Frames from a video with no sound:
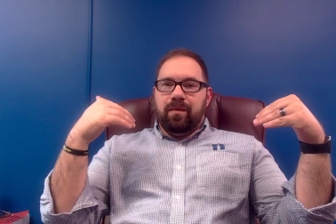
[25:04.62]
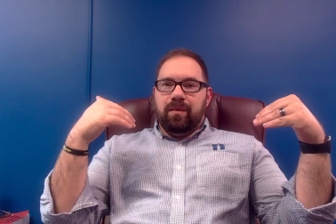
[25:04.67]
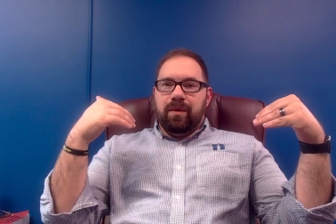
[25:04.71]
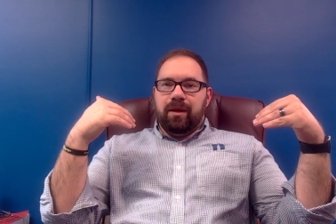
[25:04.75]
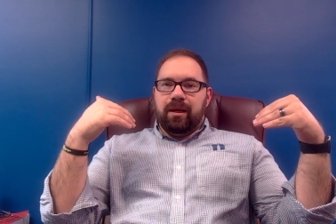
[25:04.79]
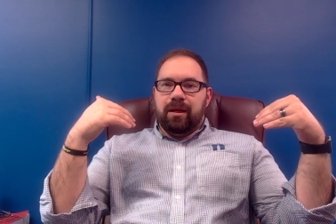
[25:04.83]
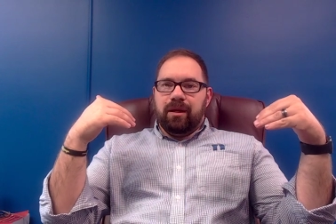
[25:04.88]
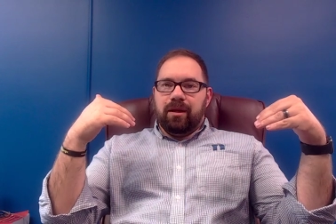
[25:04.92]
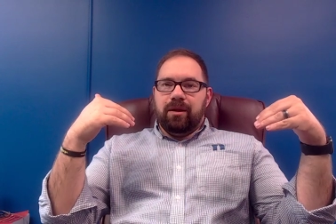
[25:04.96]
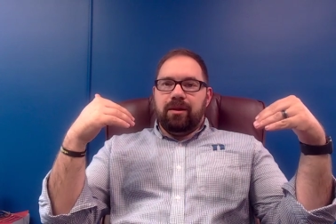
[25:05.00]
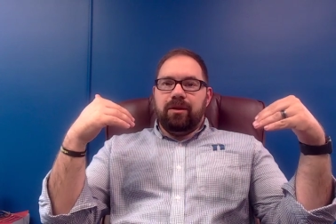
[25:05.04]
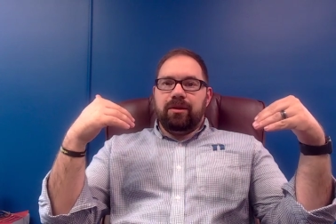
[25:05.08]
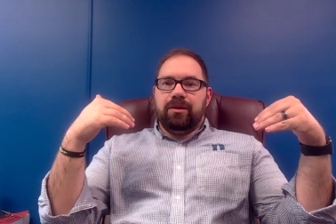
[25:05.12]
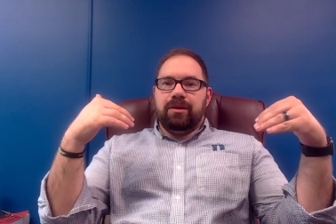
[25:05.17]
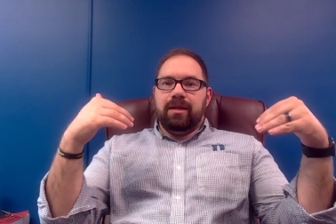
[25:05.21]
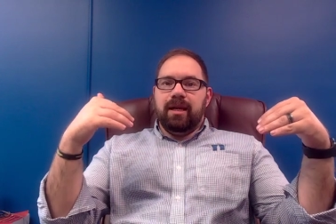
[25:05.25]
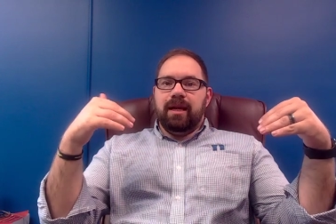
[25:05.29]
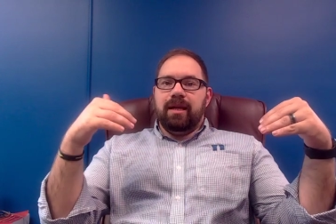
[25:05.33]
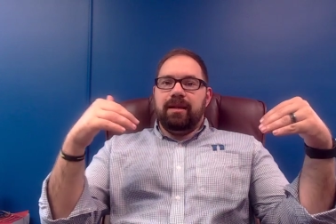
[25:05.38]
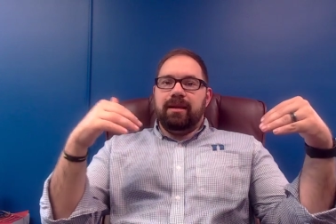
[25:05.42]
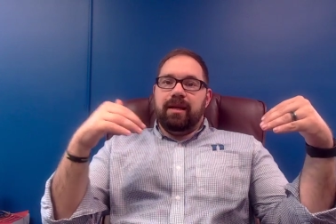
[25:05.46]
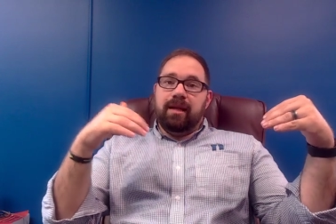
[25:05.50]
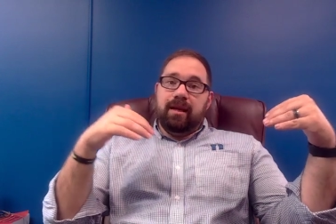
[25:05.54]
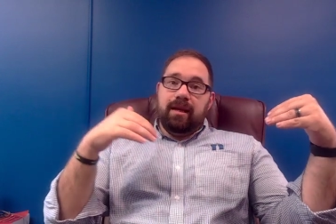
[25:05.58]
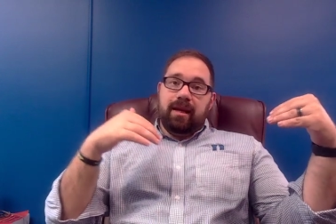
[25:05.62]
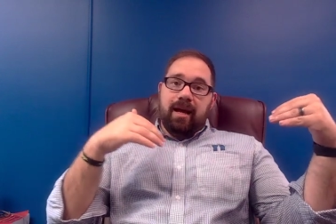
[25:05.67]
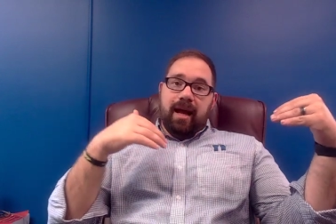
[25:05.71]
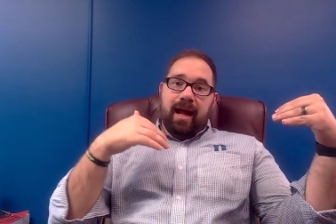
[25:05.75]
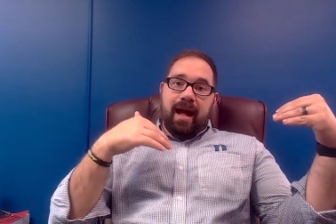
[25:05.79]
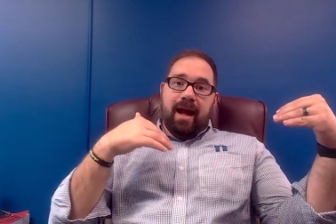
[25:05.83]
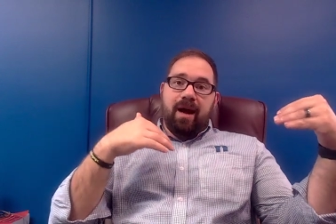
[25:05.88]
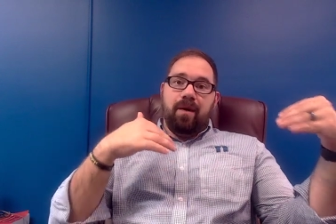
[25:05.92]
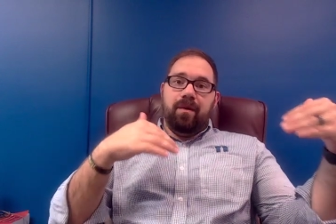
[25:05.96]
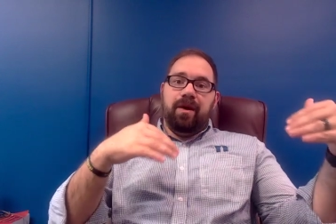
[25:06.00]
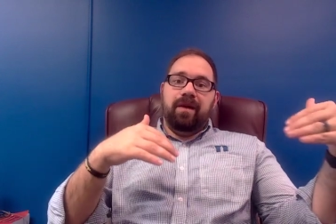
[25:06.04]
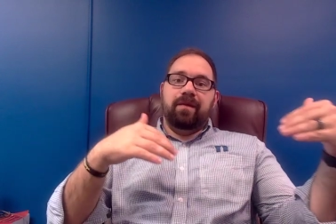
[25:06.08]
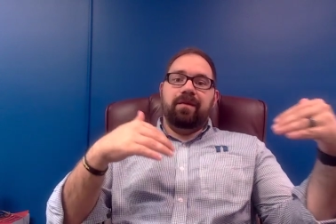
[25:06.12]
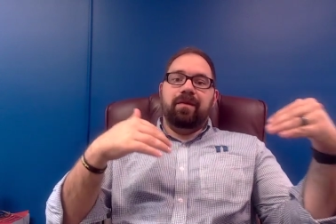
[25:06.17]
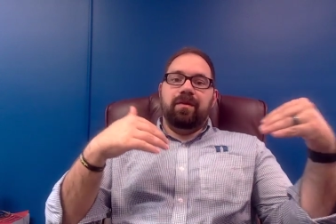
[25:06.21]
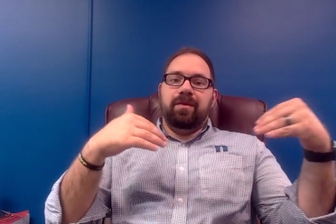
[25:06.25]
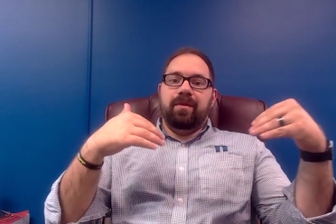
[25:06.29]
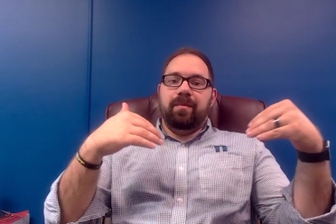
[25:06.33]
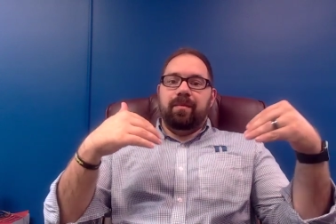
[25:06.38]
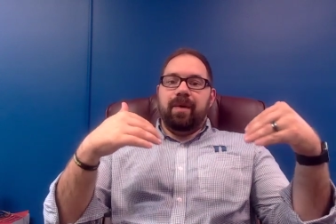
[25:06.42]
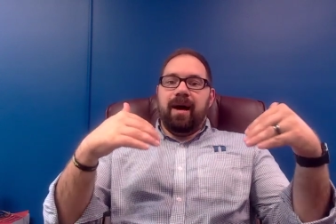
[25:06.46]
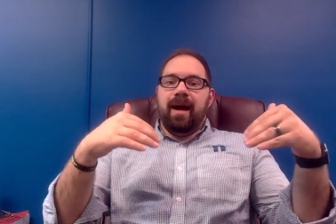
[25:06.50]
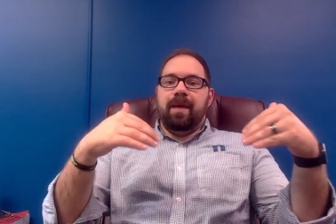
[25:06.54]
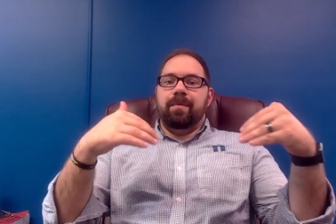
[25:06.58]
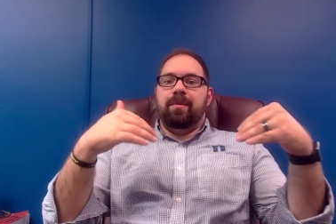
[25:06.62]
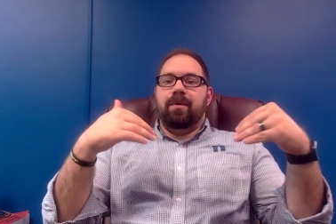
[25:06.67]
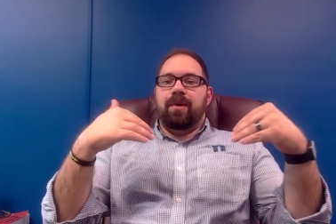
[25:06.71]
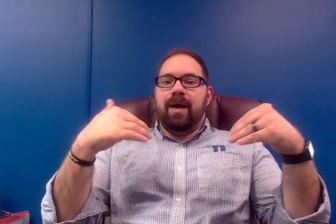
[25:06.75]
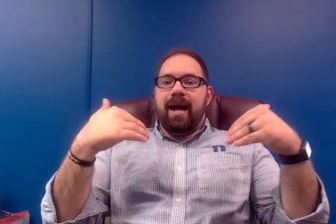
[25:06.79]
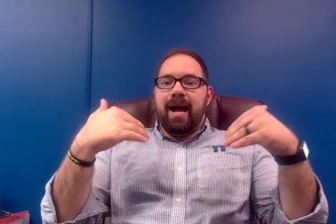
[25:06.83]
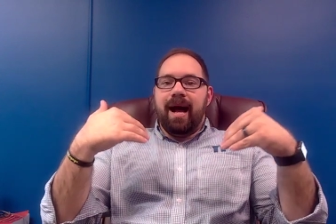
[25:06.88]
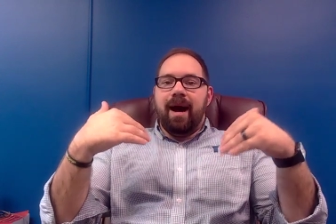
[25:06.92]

we can understand that however the Bible